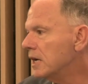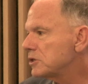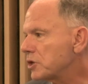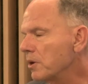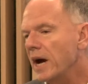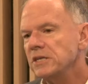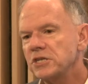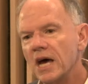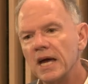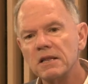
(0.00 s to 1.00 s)
So
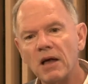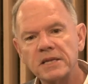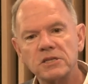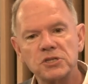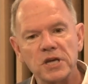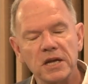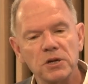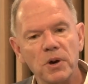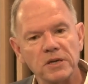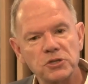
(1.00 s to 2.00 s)
as I like to say
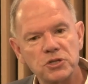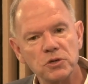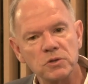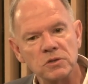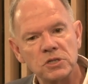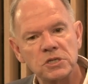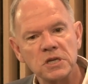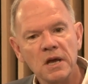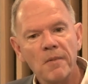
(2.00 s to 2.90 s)
to our students,